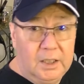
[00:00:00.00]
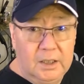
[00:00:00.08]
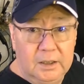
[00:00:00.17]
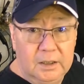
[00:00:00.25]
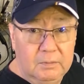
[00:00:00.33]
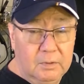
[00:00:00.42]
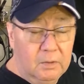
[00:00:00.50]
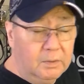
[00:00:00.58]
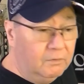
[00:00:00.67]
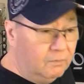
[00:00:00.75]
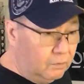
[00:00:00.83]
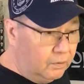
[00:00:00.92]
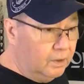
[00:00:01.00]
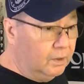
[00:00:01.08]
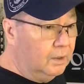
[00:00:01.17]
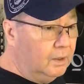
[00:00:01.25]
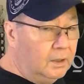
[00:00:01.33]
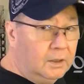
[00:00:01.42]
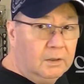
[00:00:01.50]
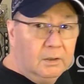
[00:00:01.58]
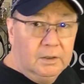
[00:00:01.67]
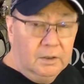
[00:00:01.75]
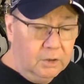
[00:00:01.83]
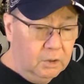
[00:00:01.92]
it, Ebomey for the,
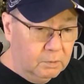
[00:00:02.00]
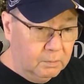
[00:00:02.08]
the Huber